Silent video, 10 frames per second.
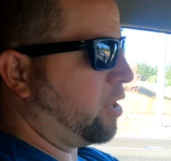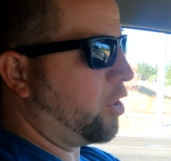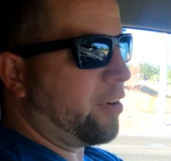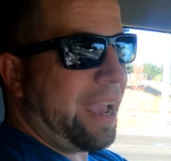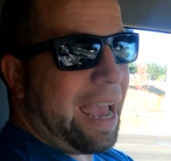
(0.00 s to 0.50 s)
like
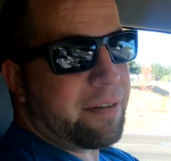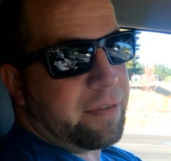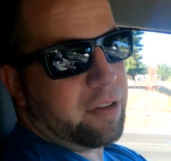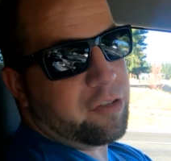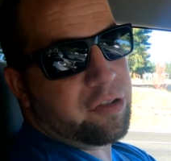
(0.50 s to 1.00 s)
on our
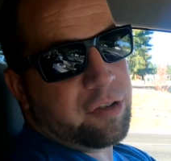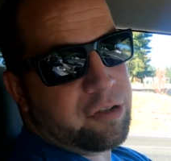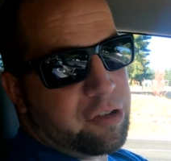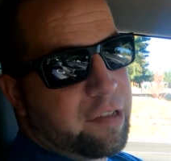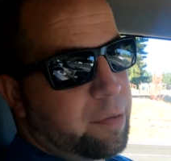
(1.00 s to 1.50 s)
half inch
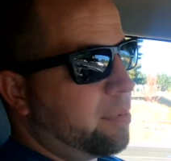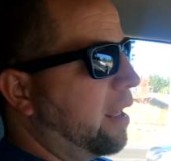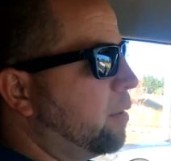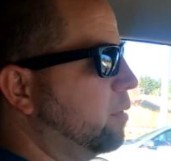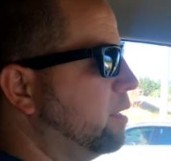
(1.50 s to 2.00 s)
sheets of
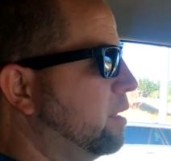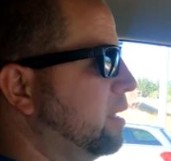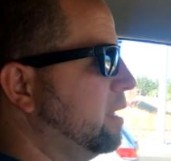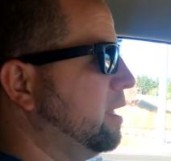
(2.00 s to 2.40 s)
plywood,